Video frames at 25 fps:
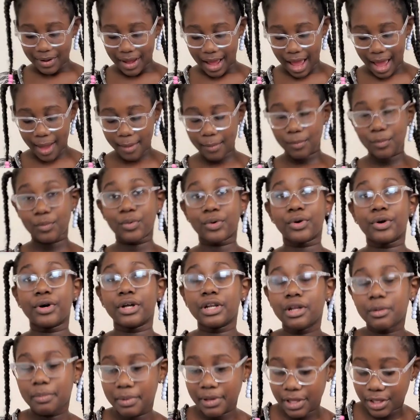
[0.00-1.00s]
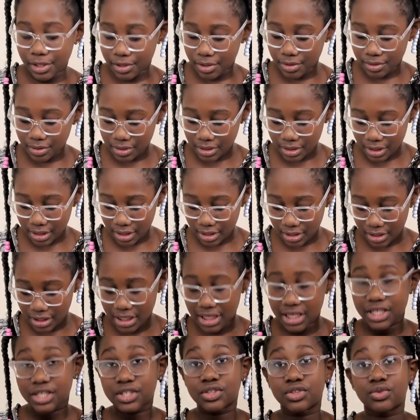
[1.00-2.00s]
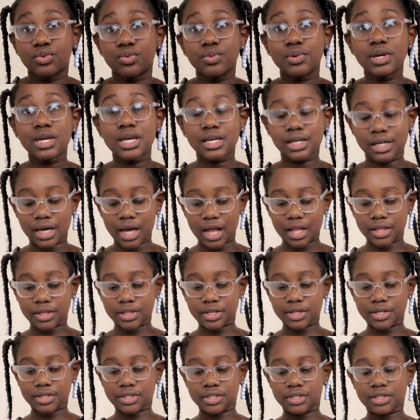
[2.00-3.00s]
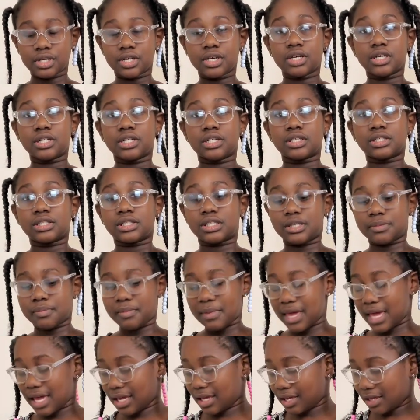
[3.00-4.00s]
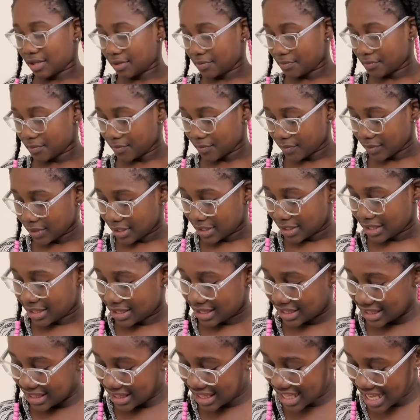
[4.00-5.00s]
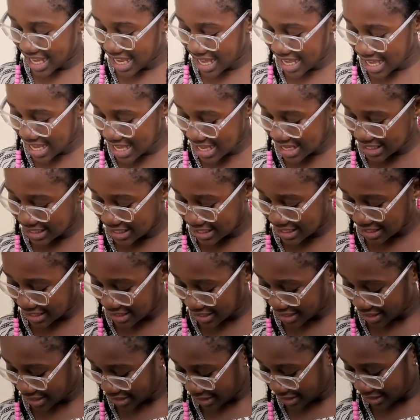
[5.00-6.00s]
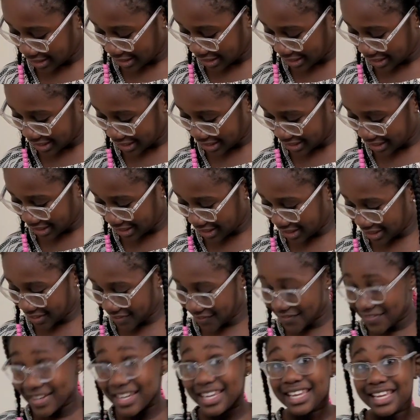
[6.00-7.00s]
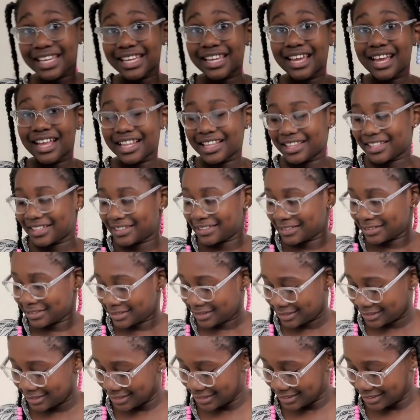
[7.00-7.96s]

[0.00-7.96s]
And we're going to be using these 3 colors to make these 3 colors.